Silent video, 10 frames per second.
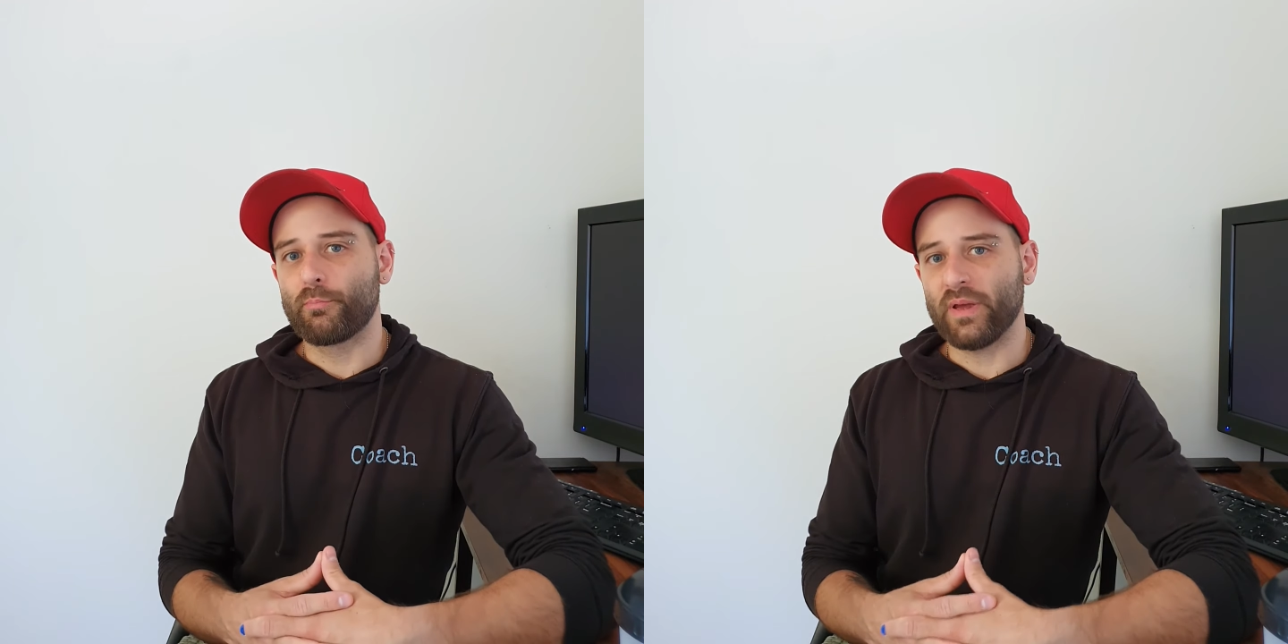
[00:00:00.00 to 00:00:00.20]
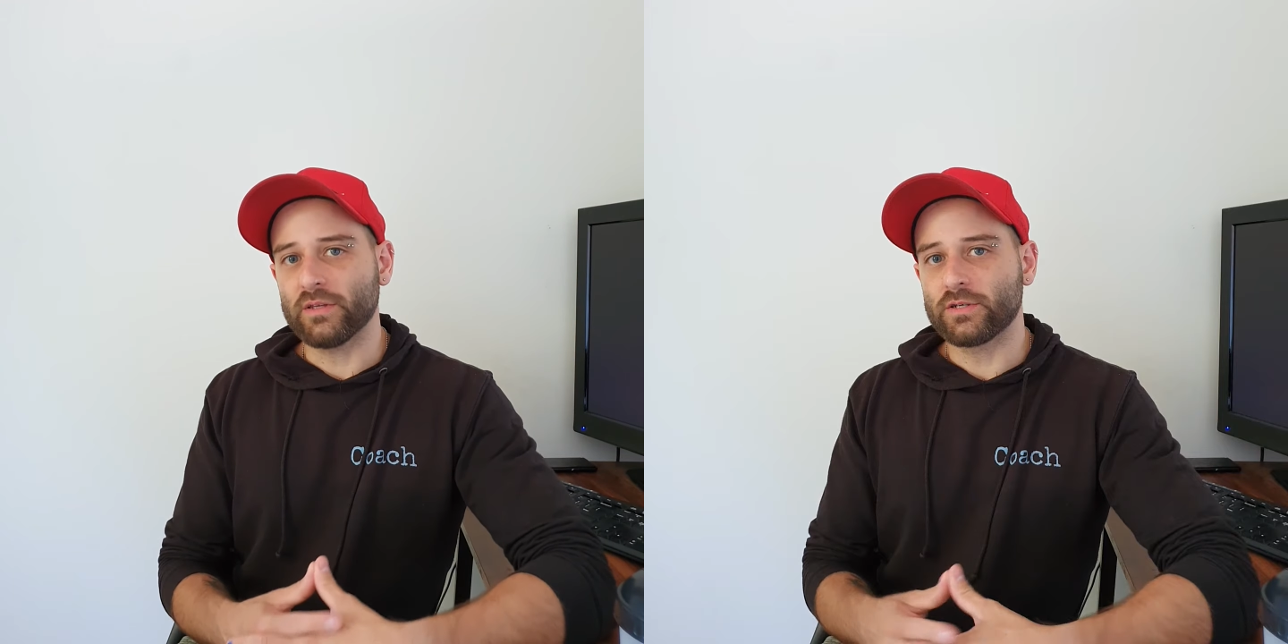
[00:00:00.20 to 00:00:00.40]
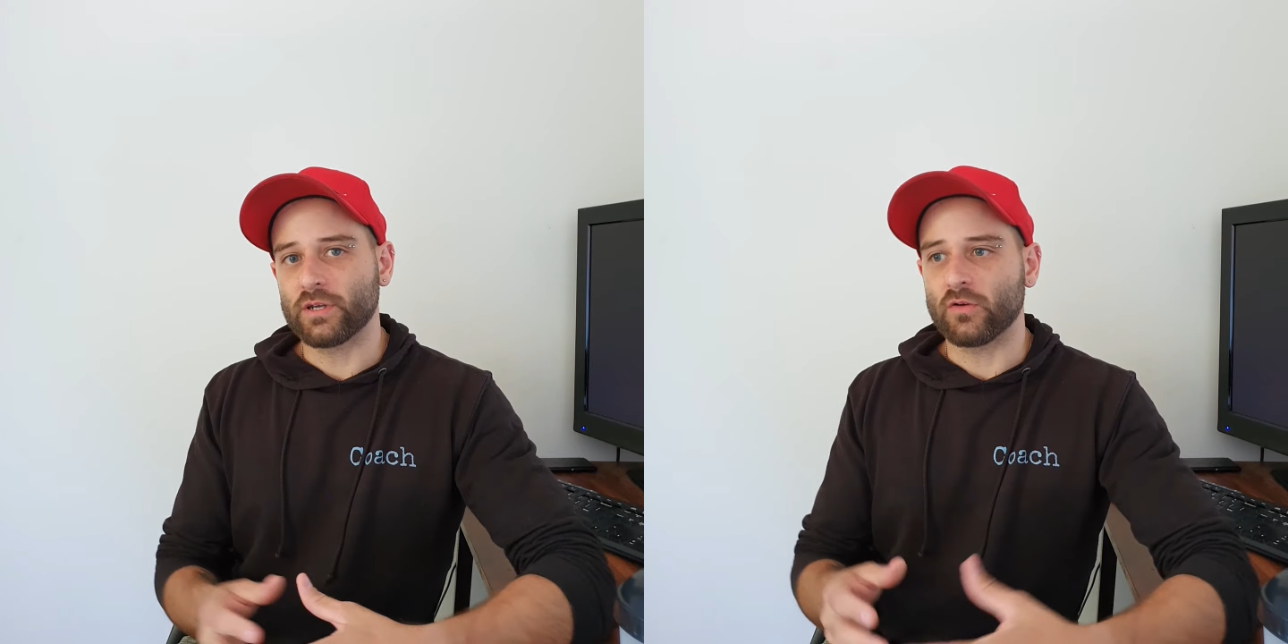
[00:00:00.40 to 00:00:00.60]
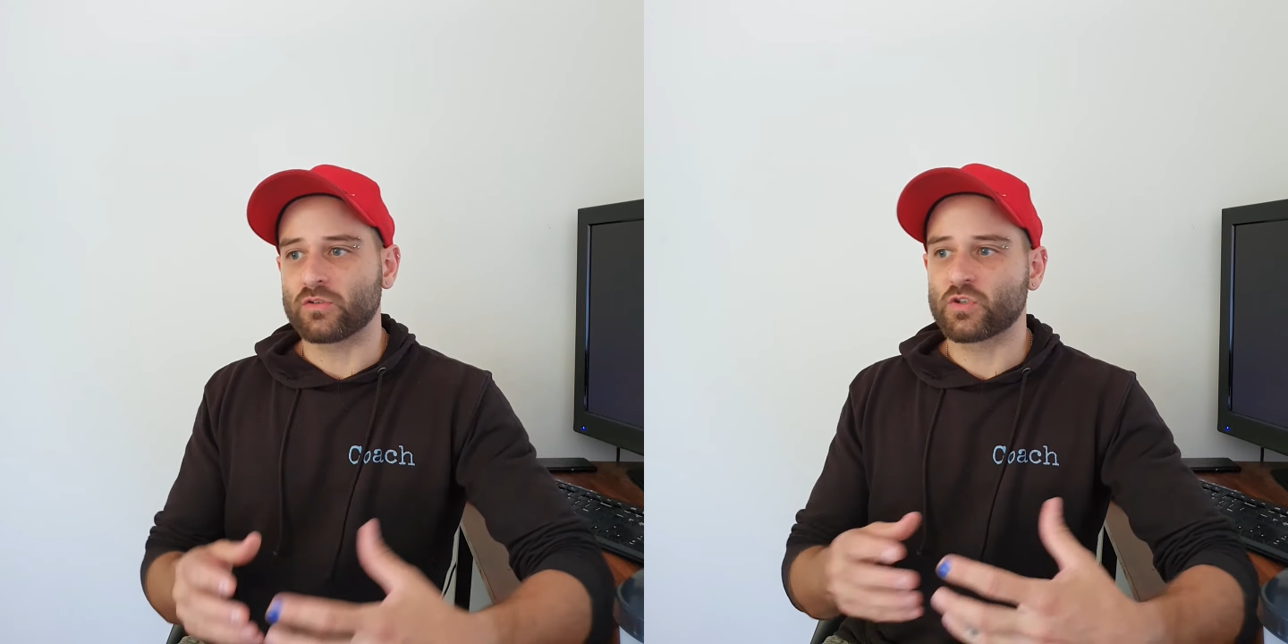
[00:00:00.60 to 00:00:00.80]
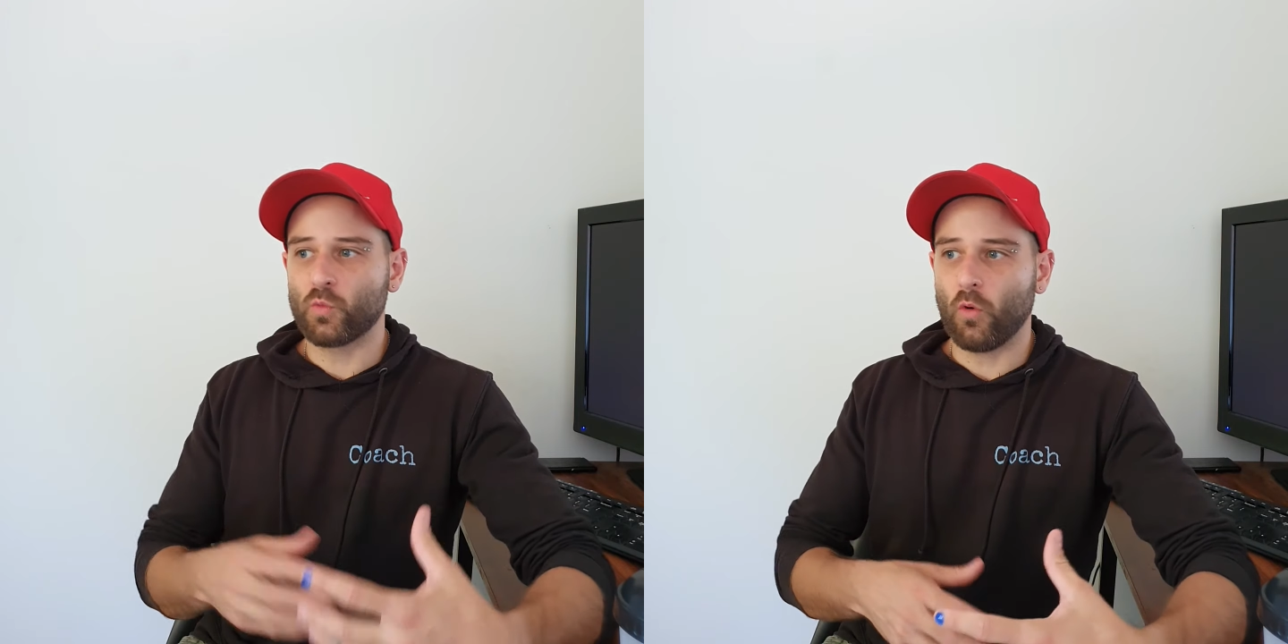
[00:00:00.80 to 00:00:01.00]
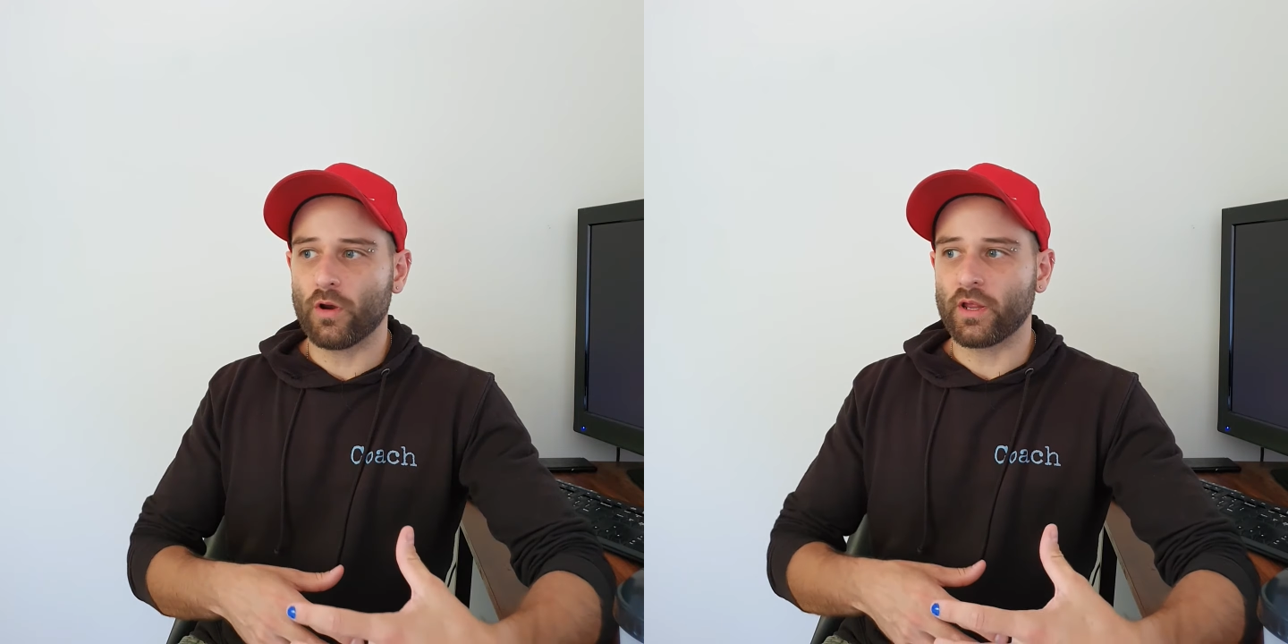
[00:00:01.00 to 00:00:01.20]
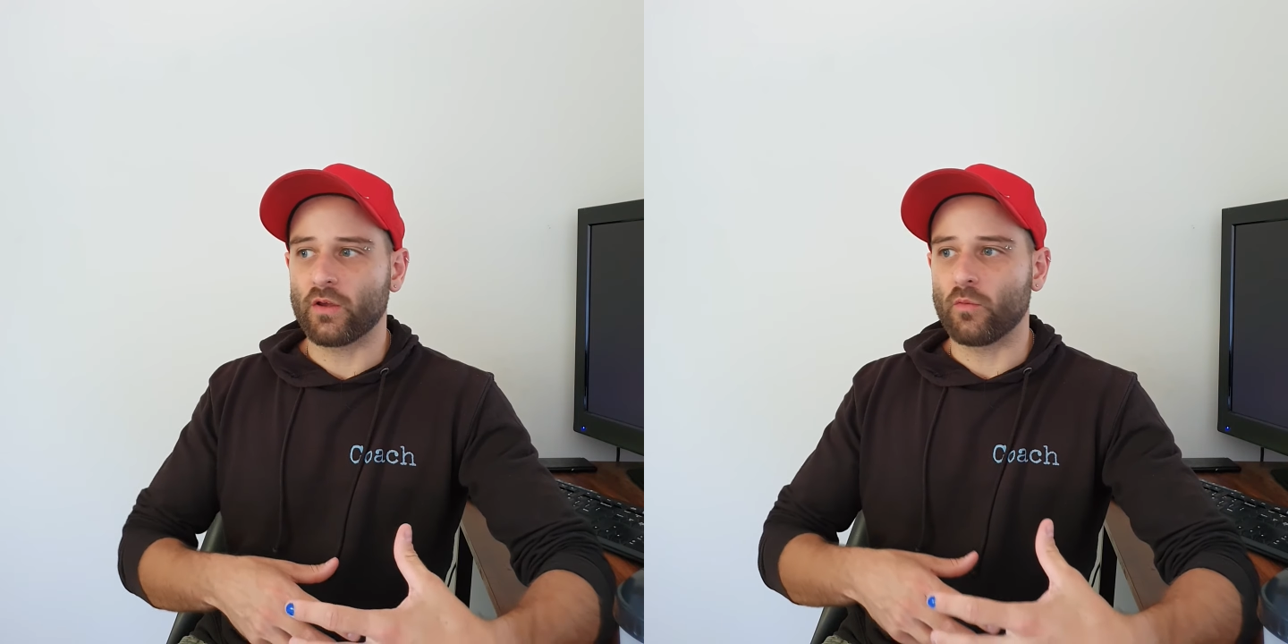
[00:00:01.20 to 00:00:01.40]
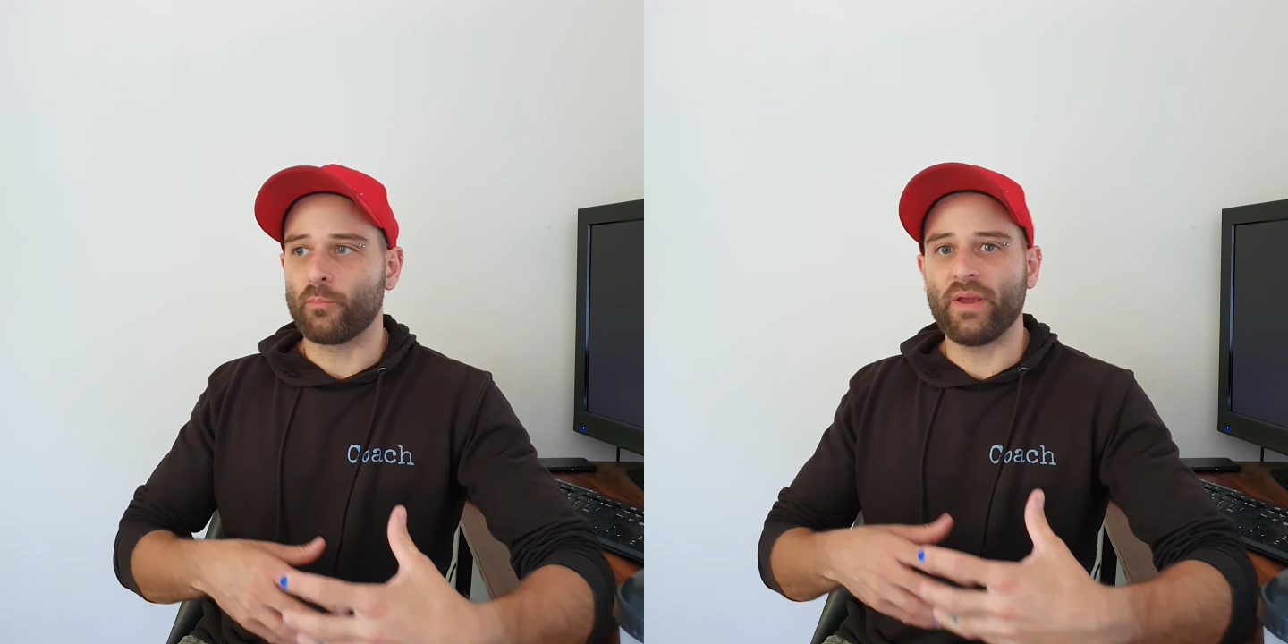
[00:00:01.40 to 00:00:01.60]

benching, squatting,